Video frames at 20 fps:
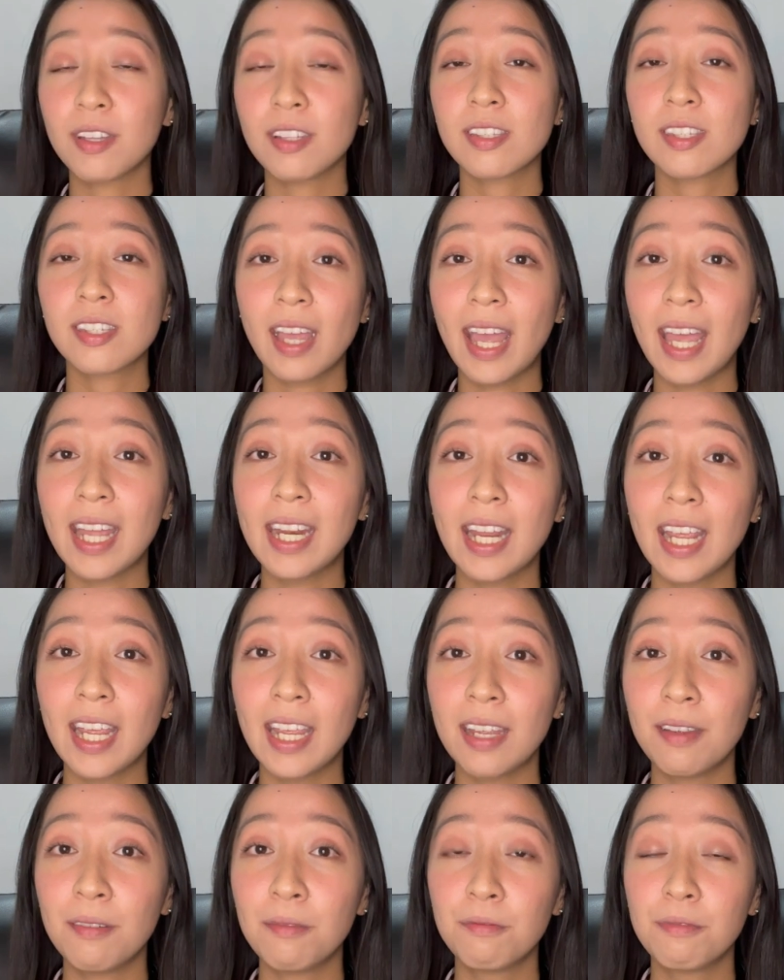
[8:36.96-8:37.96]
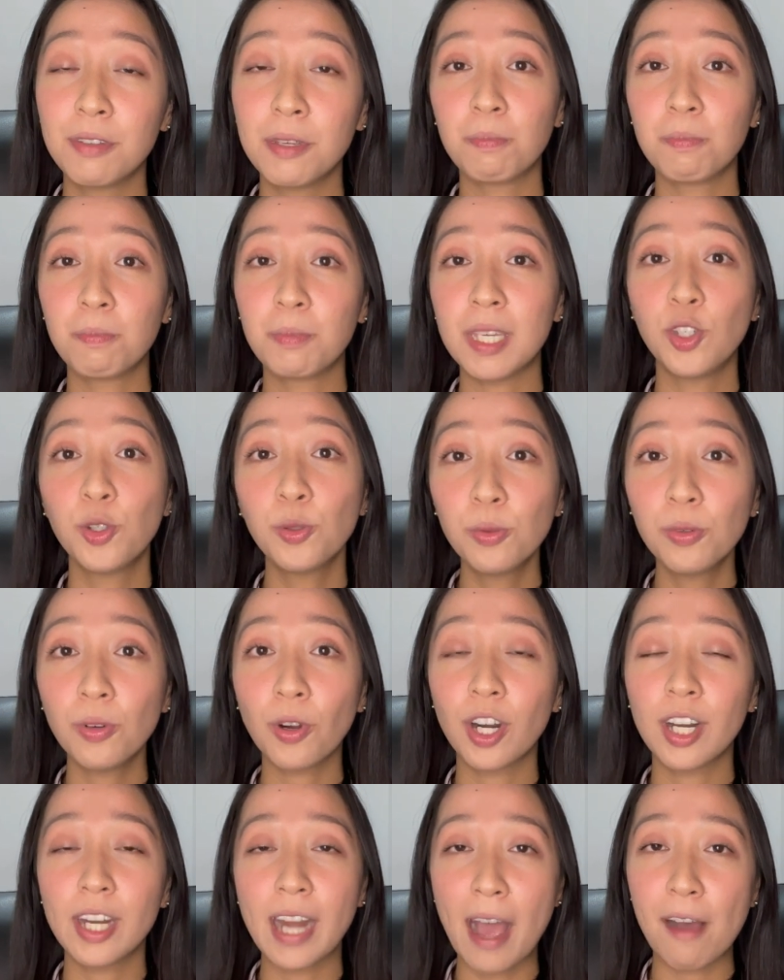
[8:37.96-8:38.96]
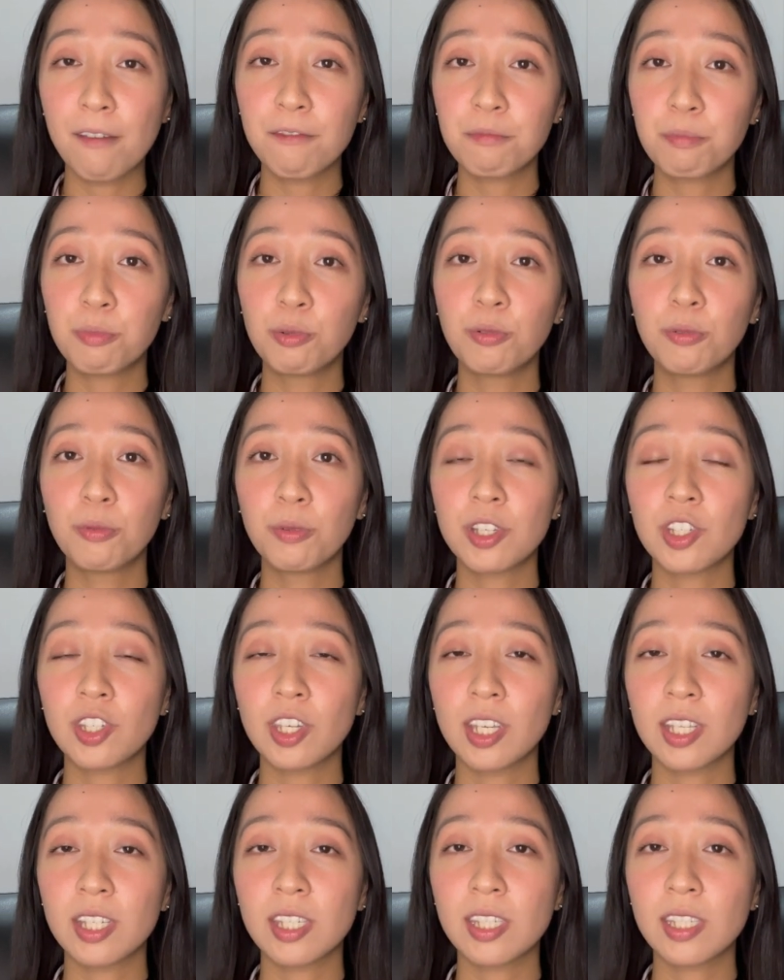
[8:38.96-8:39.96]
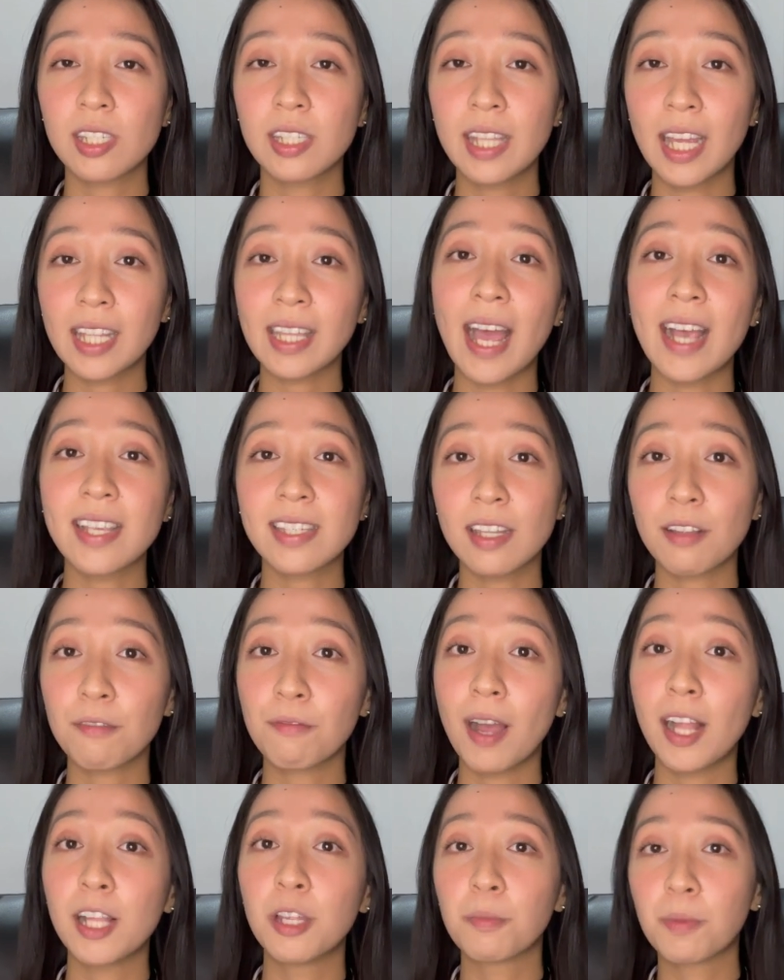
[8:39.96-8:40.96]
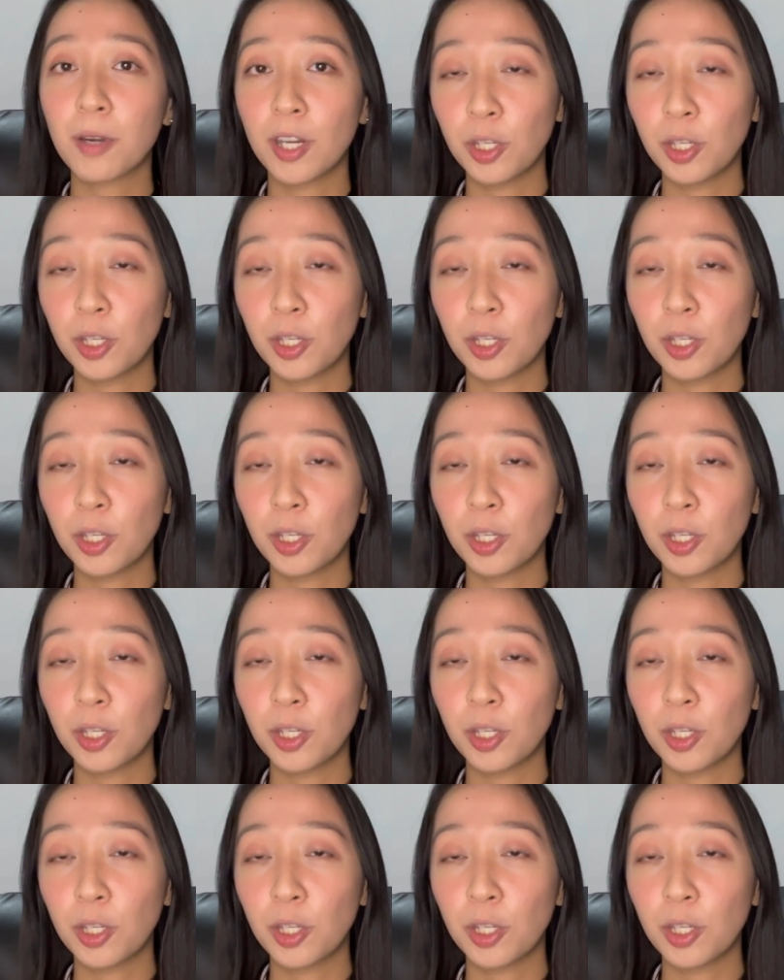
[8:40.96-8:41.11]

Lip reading: it's NAVPU or NAVPU, which is Net Asset Value per